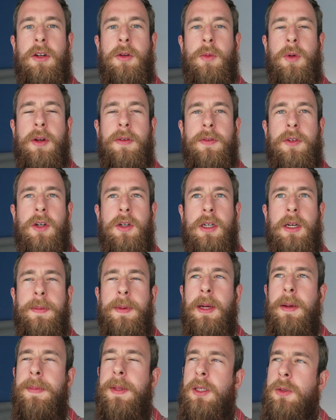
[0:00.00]
don't know what I've got
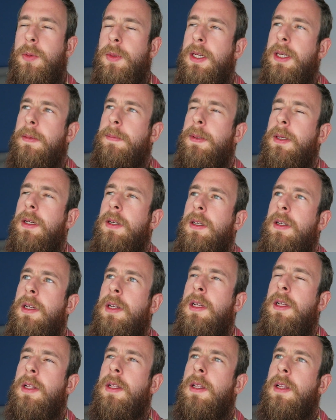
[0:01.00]
coming up this week, but
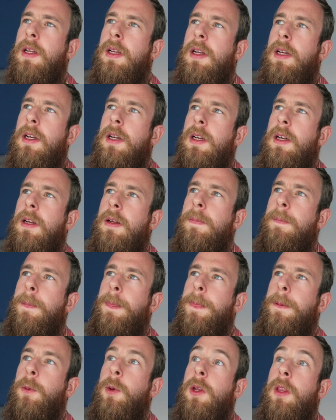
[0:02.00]

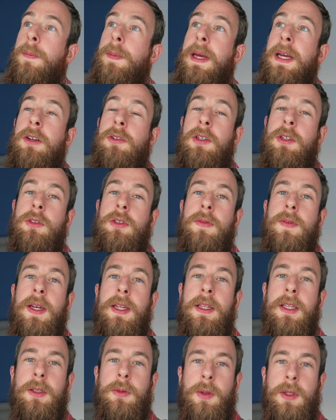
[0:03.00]
we're at the Bear Grylls
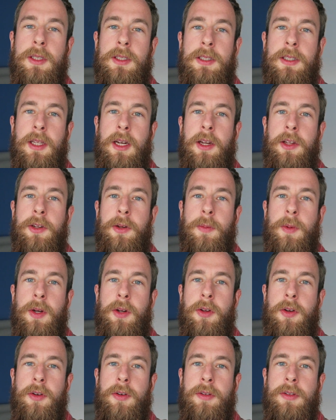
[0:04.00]
event. This one is the London
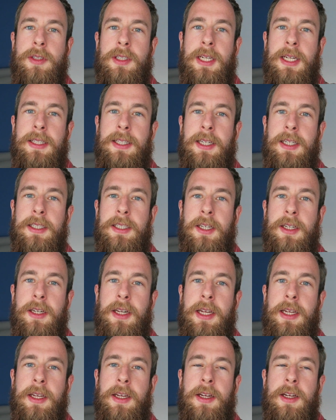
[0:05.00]
one on Saturday,
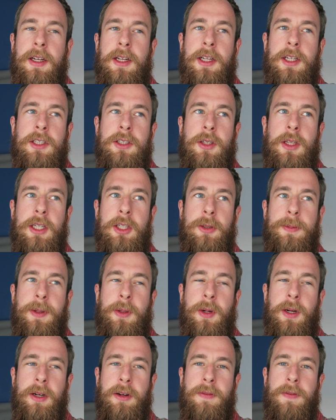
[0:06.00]
Sunday, so that should
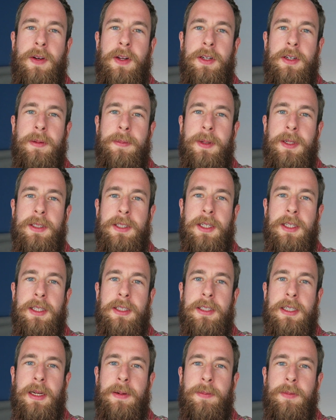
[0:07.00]
be quite good fun. I'm going to take
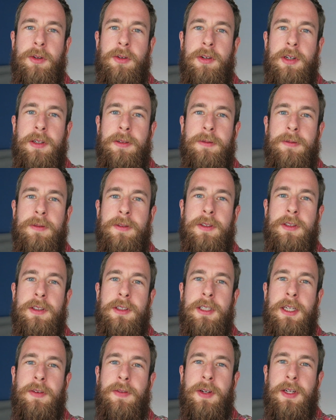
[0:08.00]
this camera and
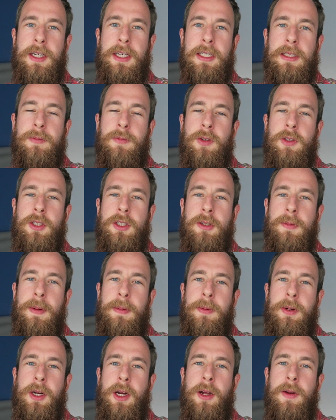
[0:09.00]
see if I can get some footage of
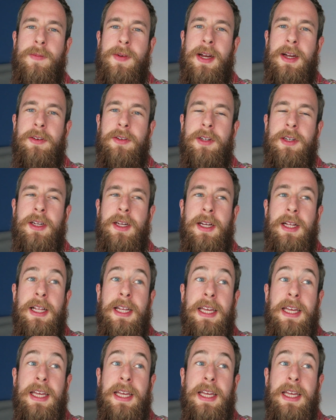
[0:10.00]
people going around, and